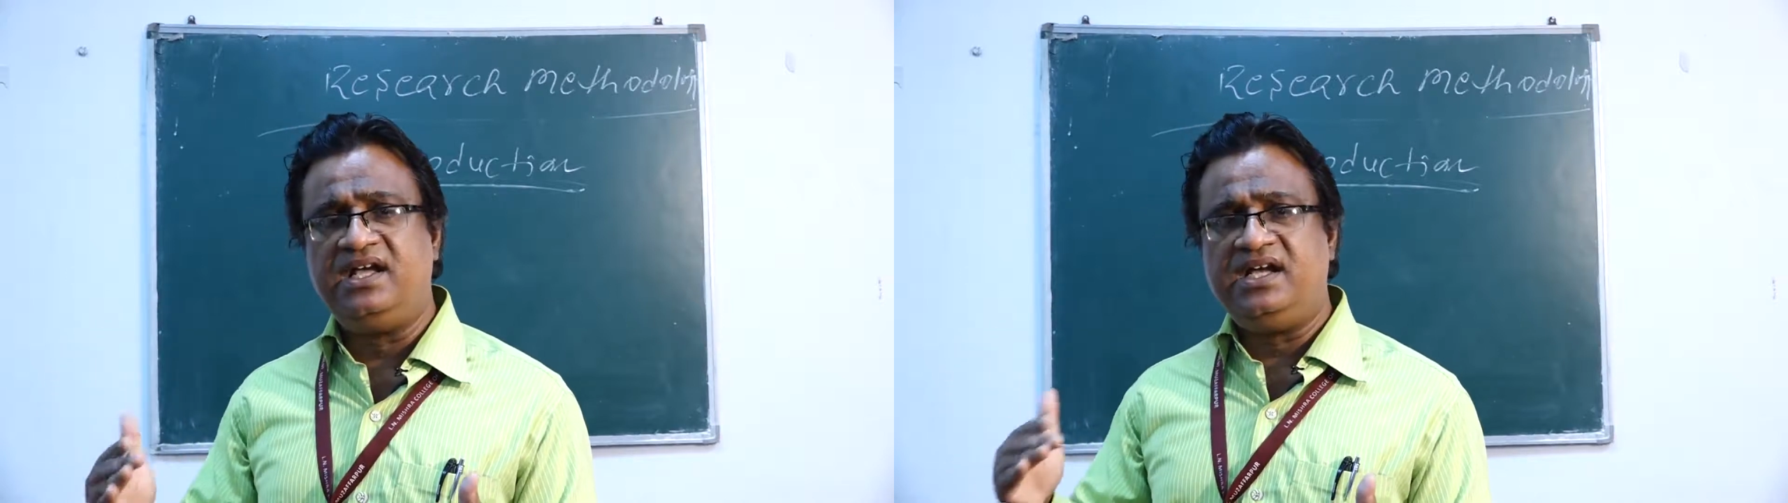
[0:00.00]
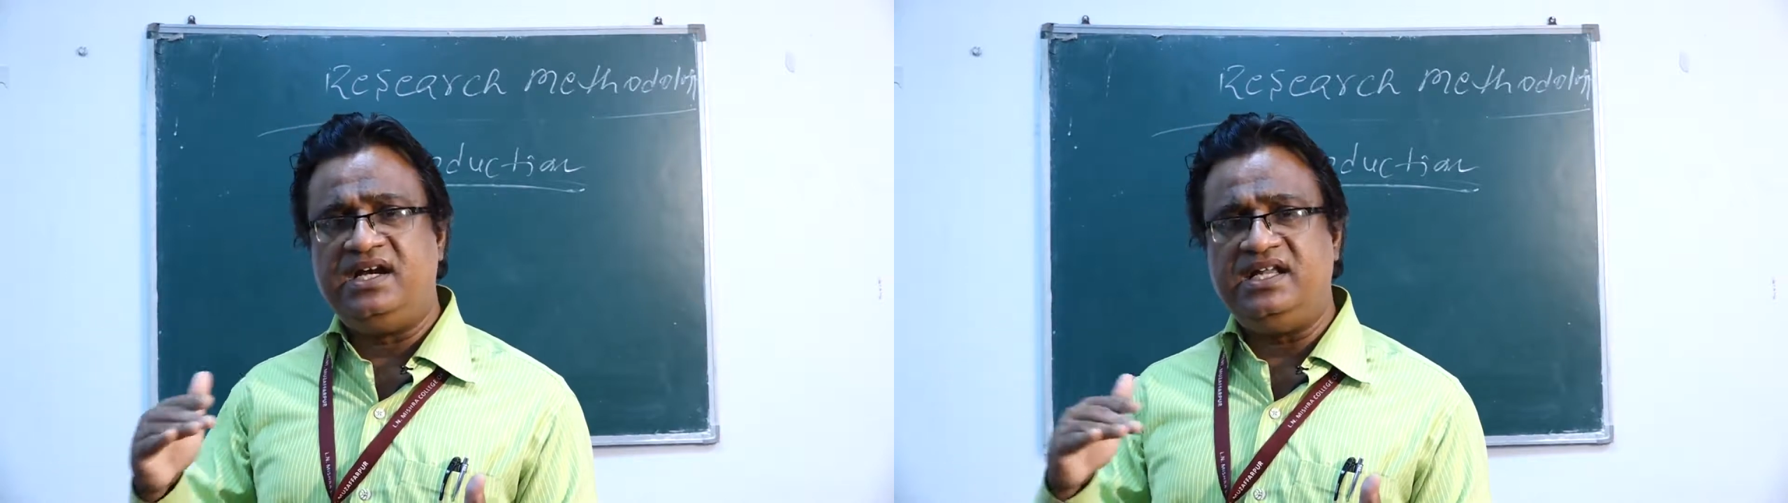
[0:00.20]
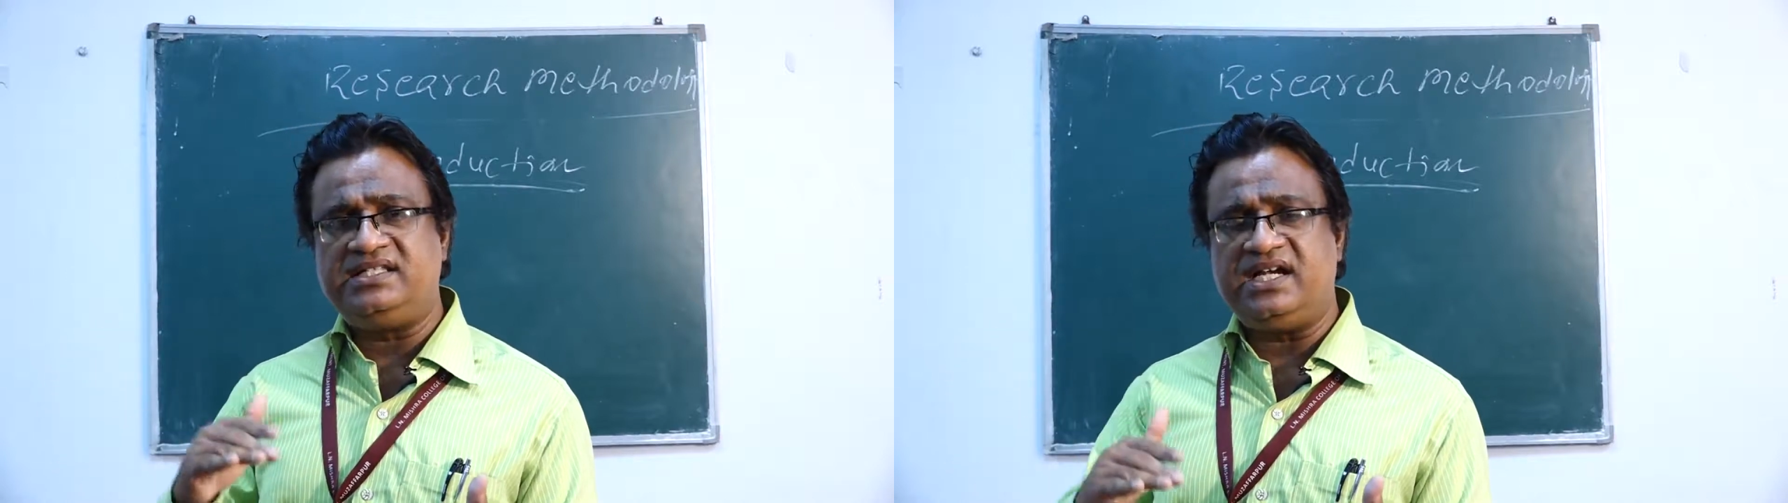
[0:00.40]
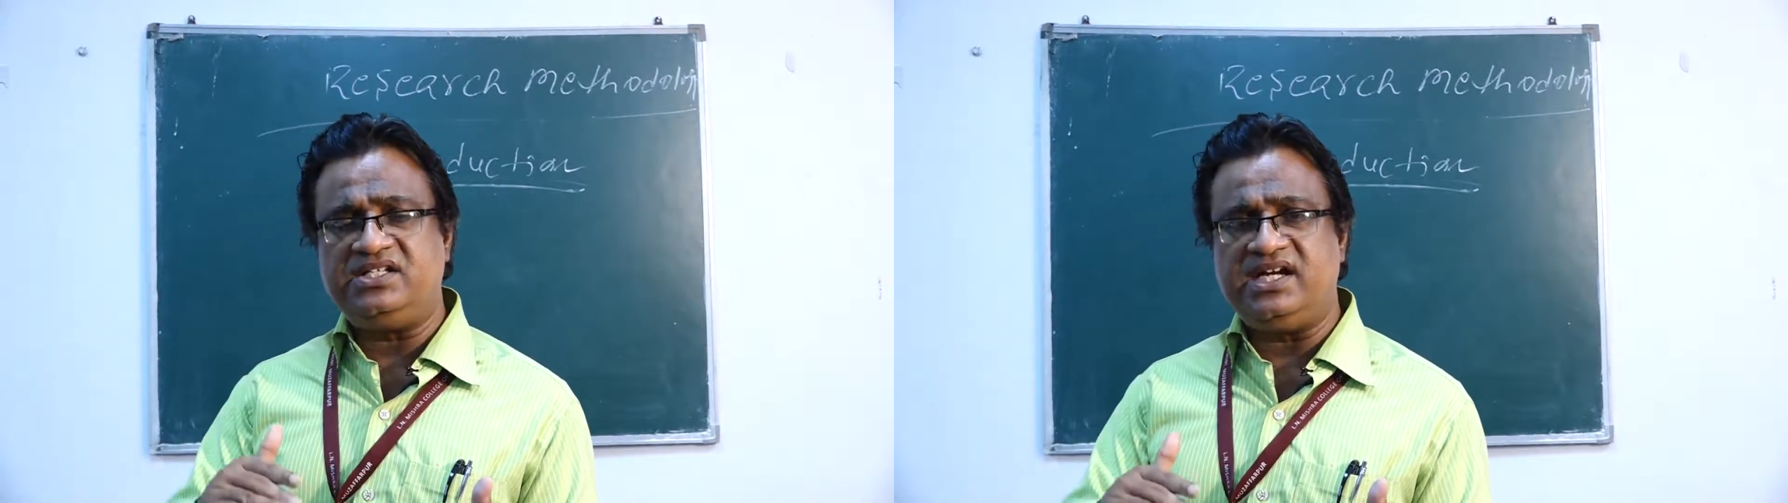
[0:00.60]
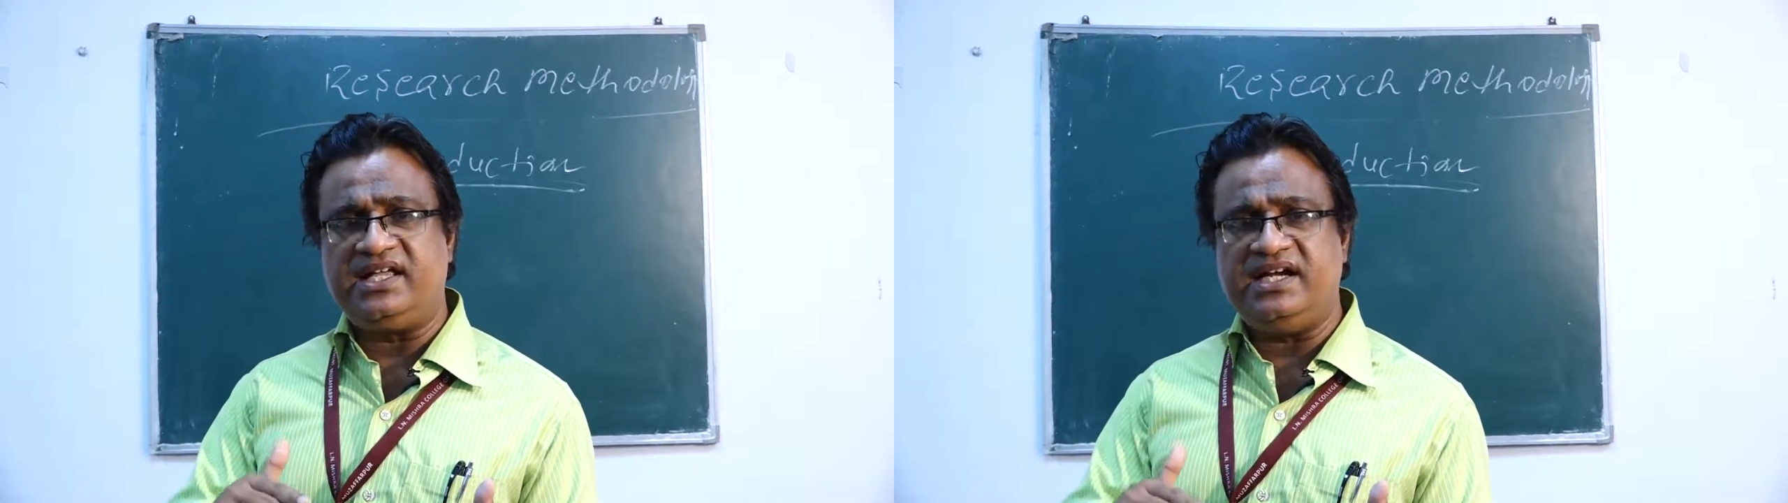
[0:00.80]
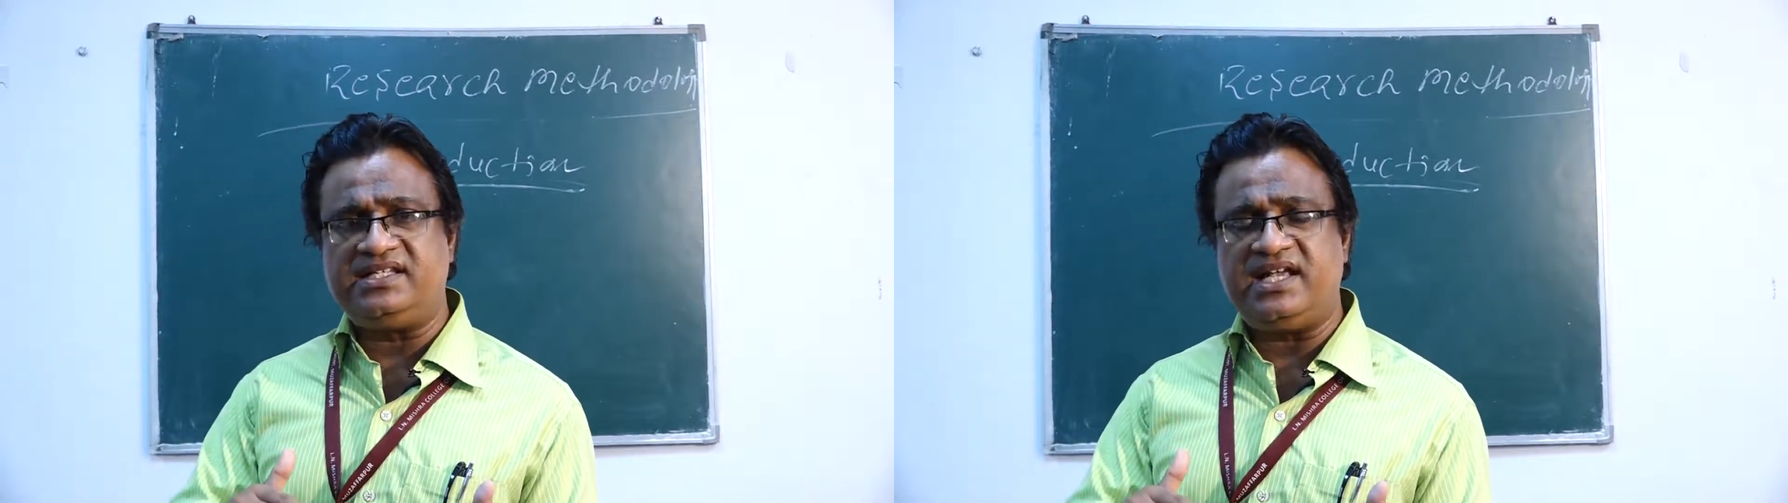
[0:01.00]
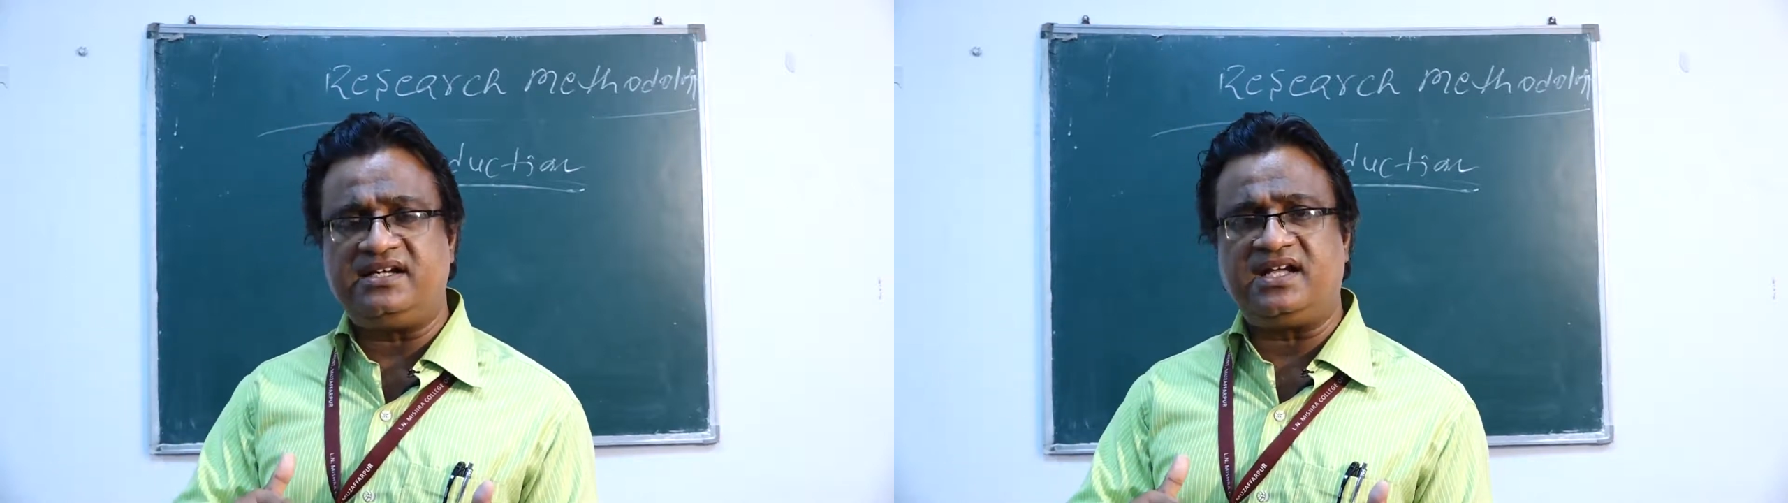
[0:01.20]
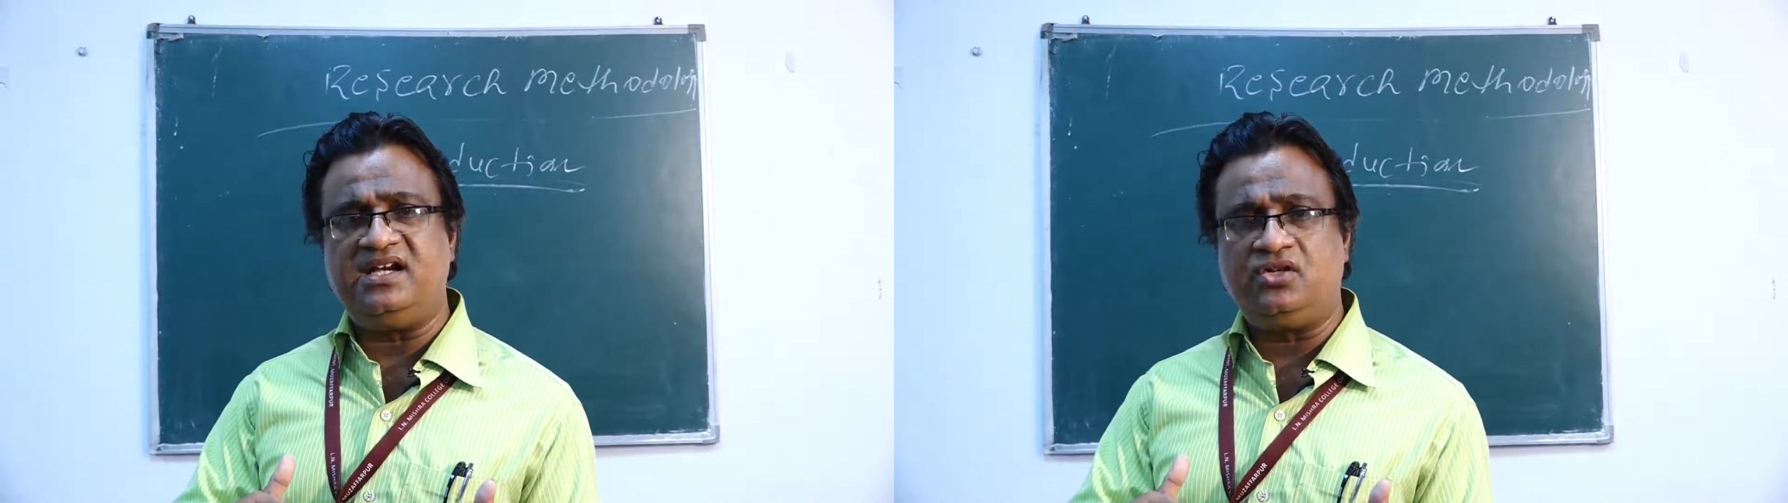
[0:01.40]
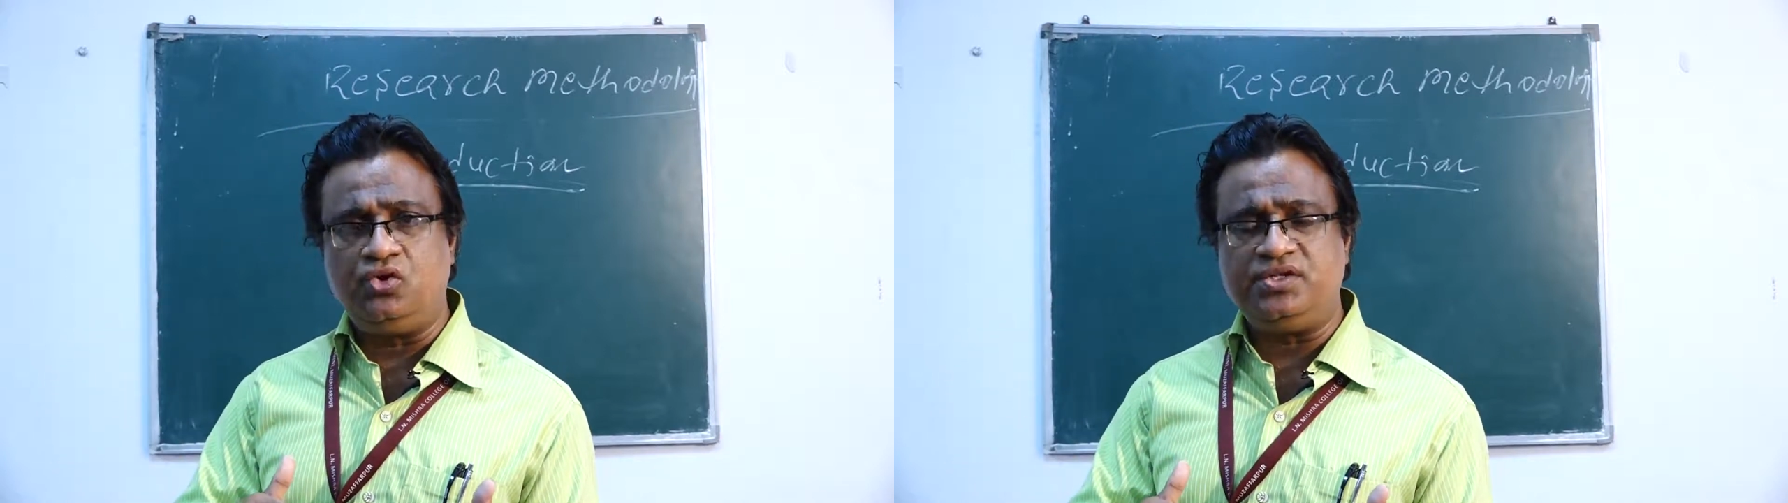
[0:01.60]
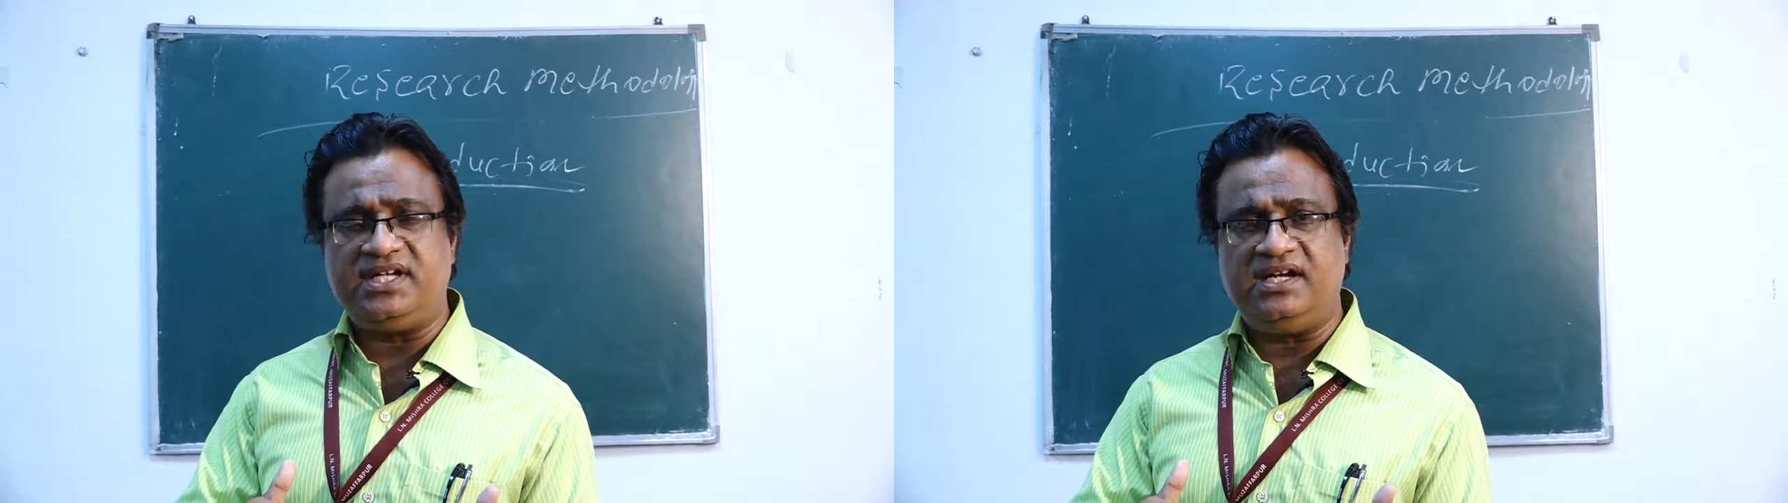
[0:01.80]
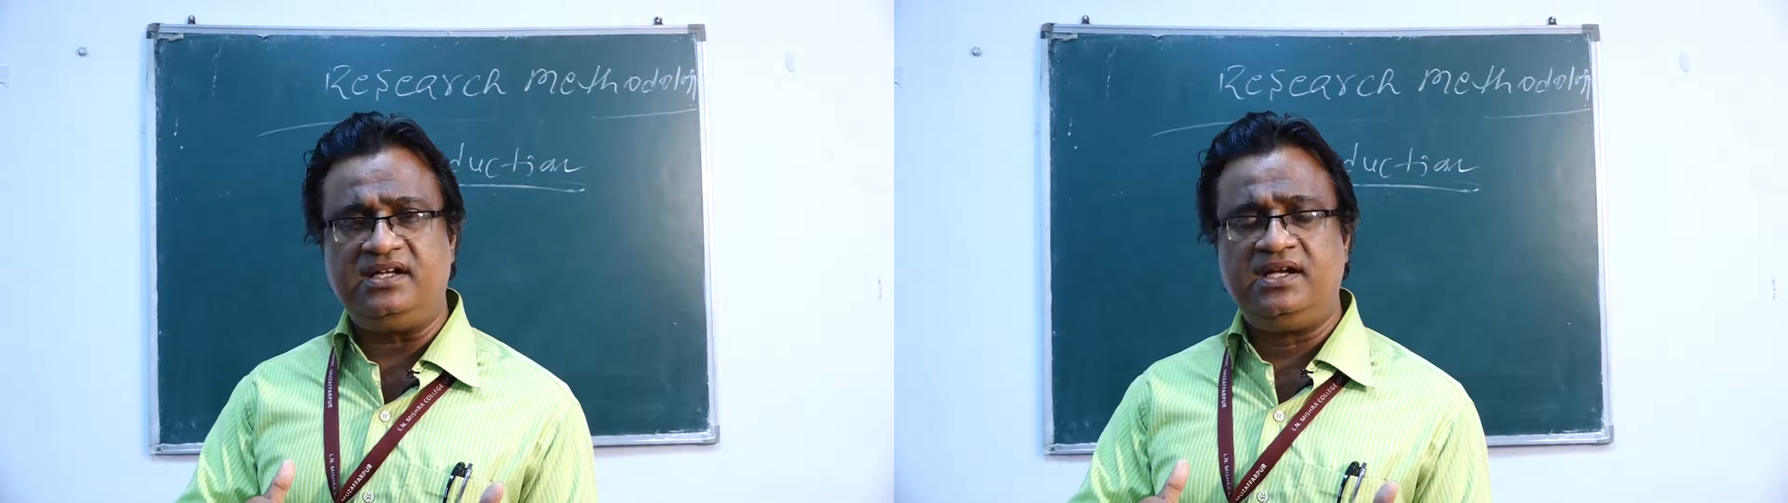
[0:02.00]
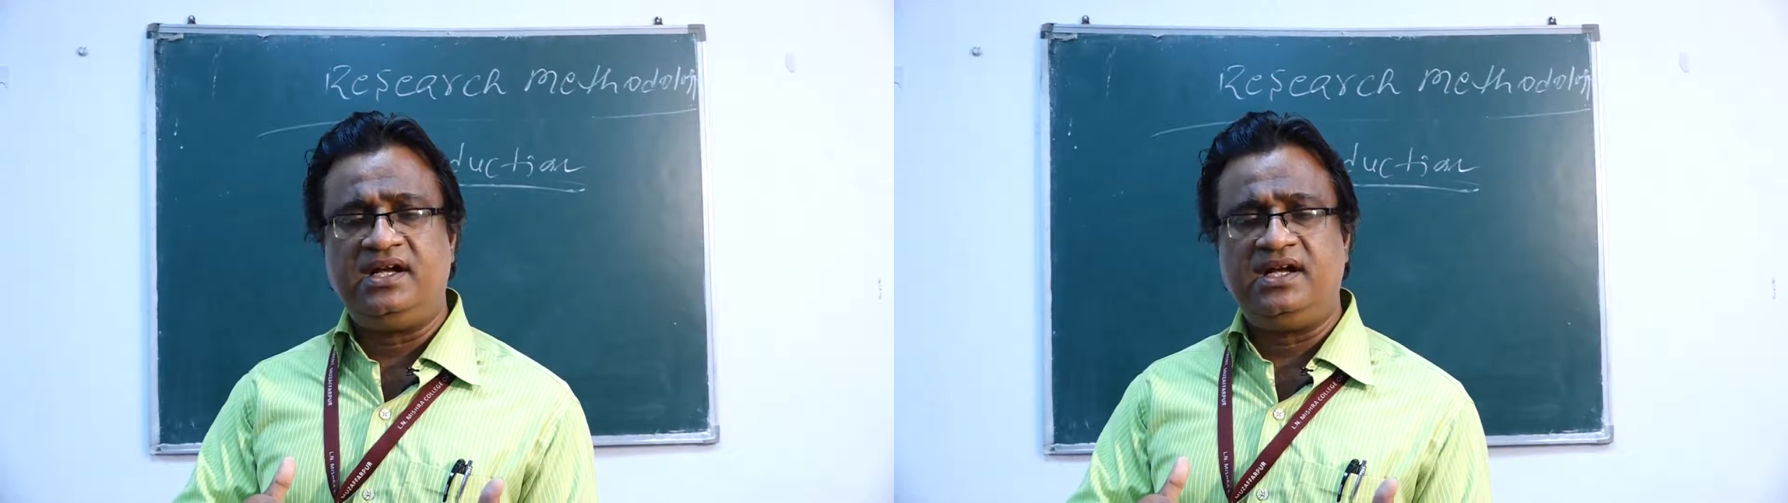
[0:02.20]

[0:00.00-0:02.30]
researcher gets at conclusion